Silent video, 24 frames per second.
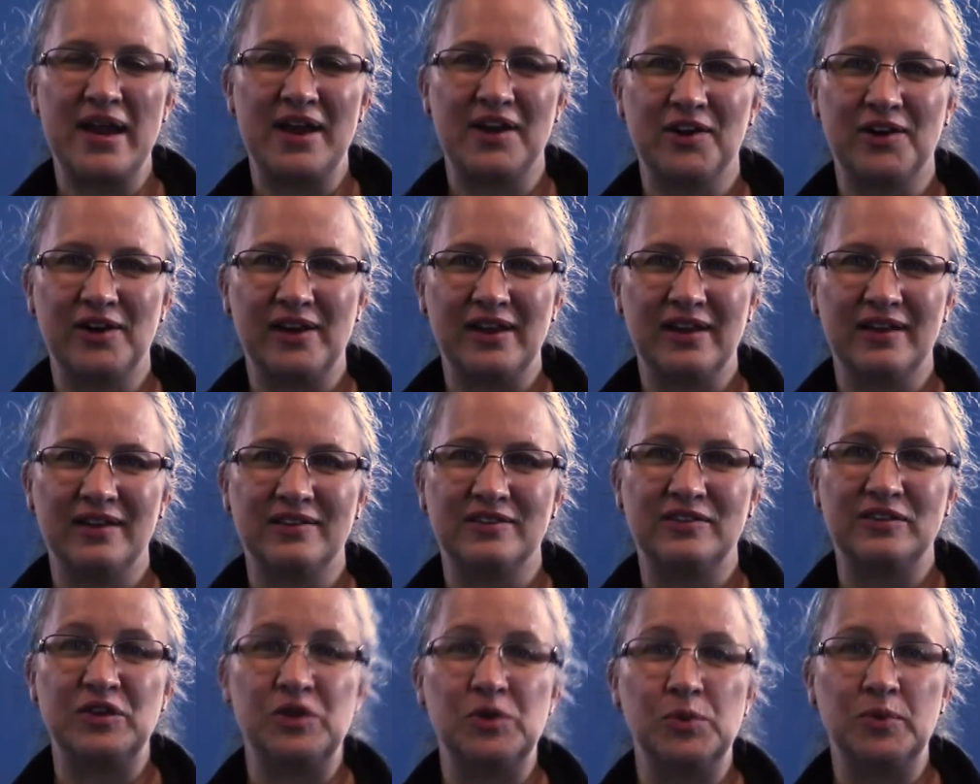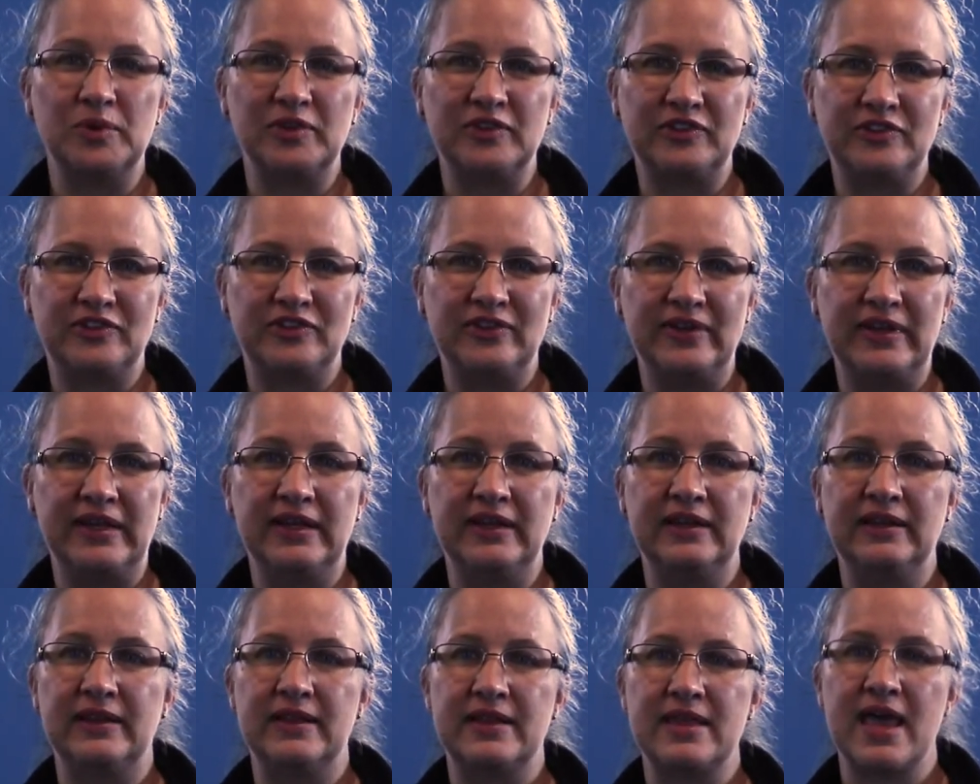areas, you will
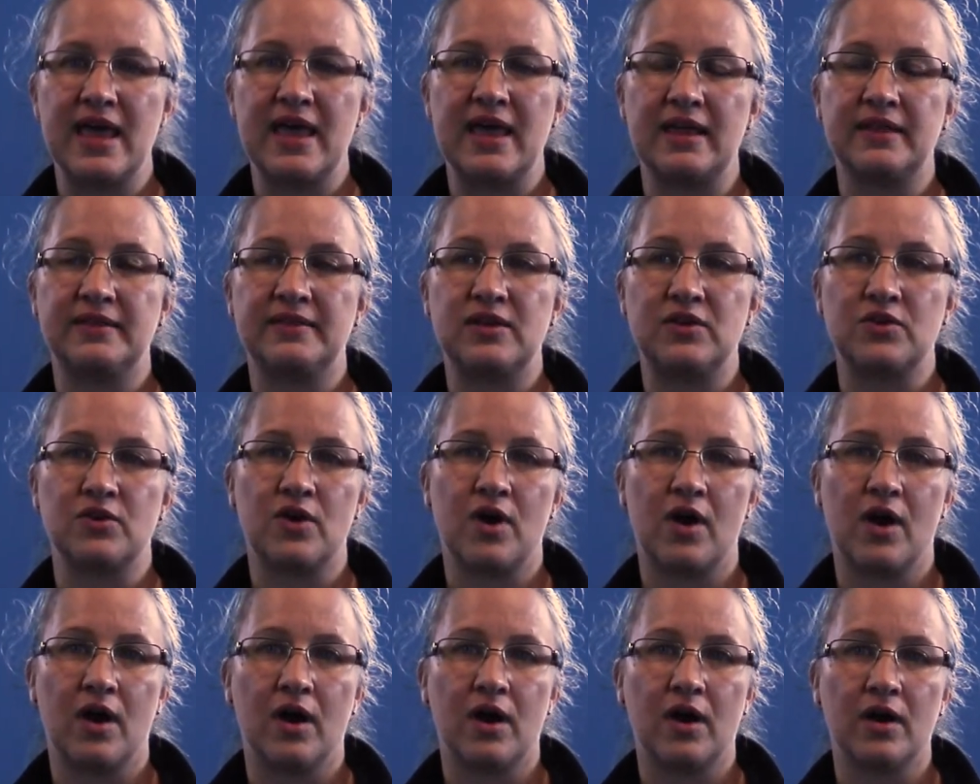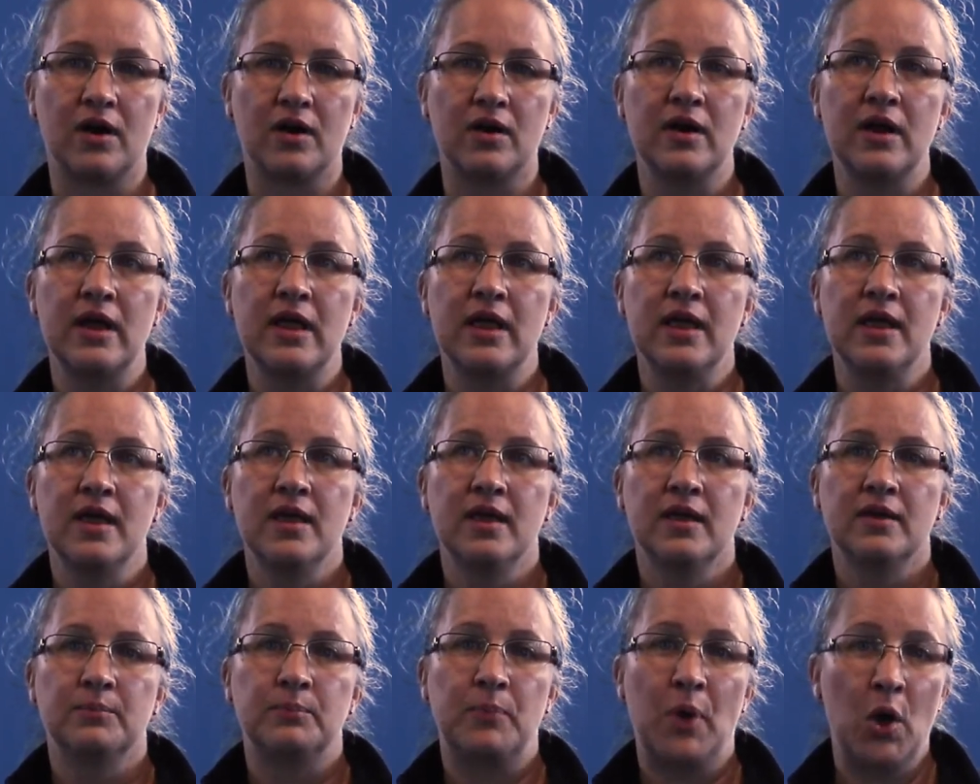see that there are
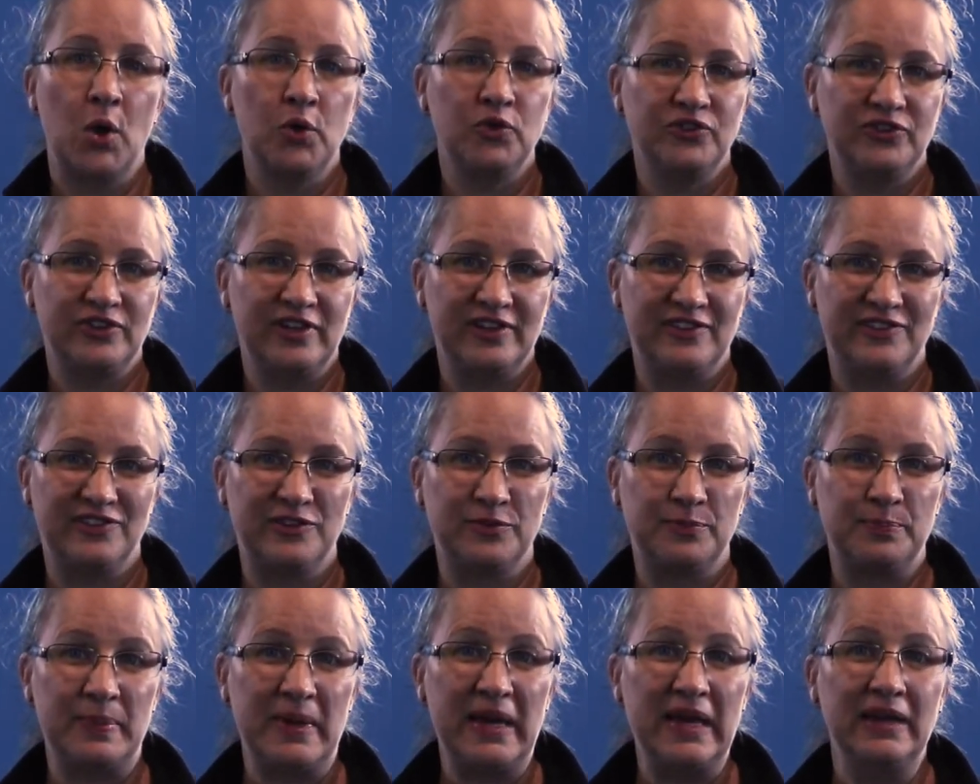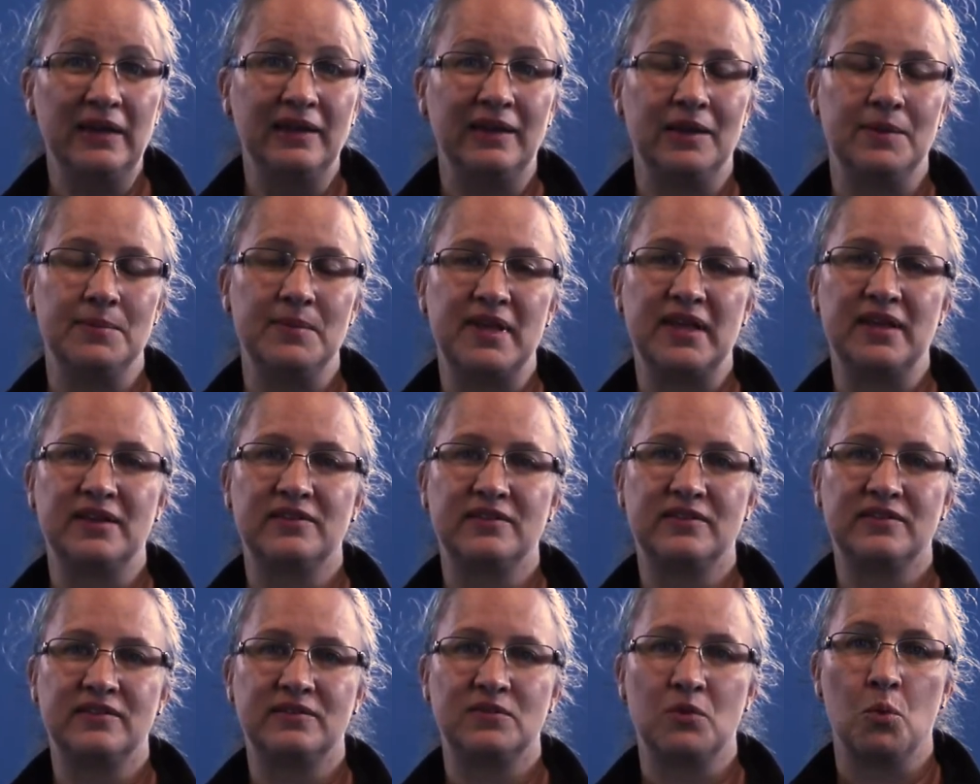posted speed
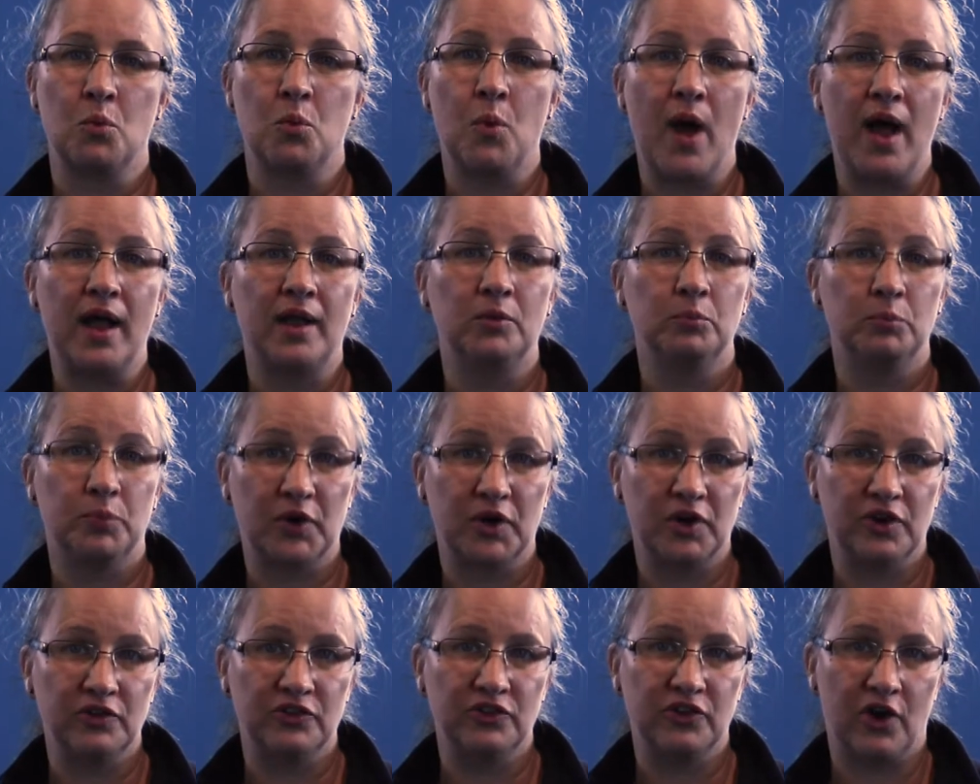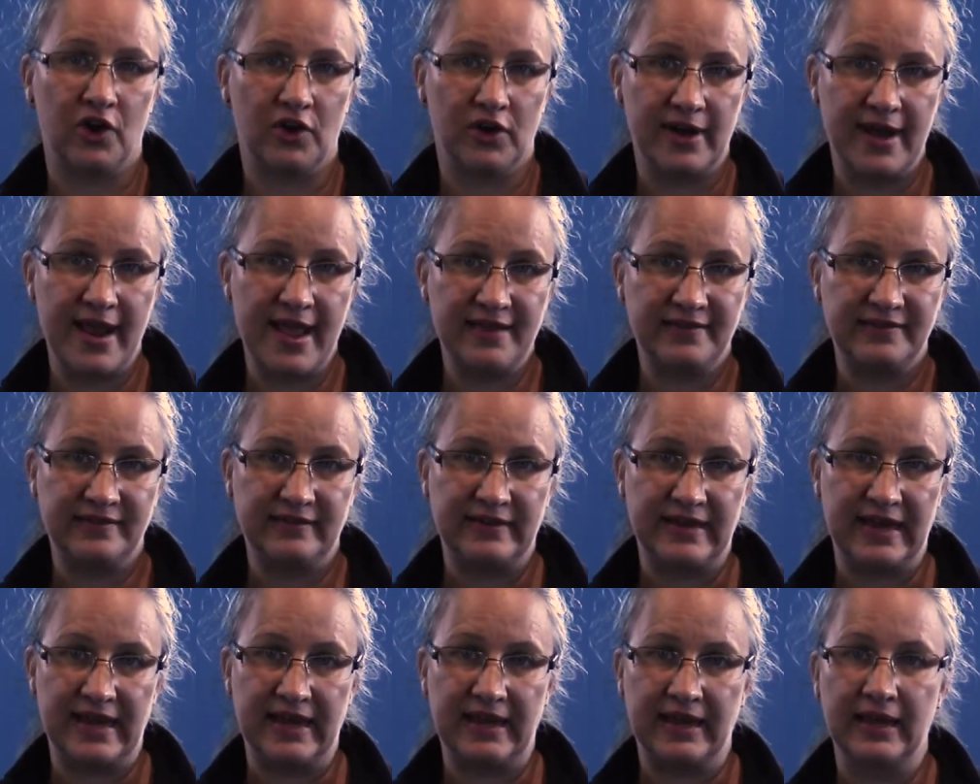limits while birds are
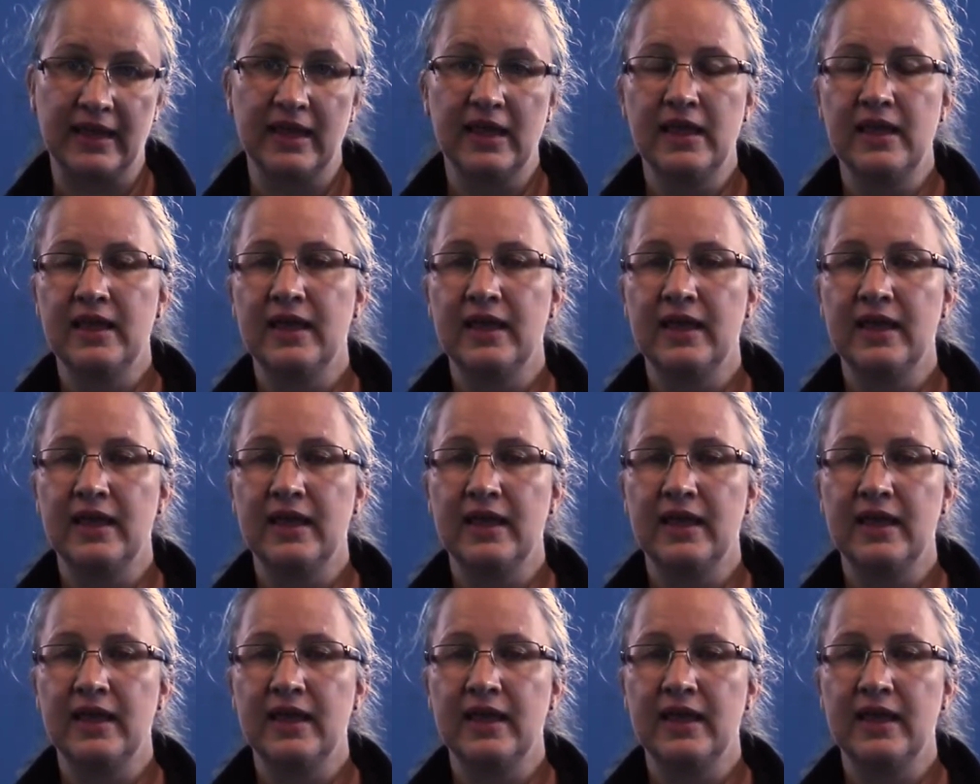nesting,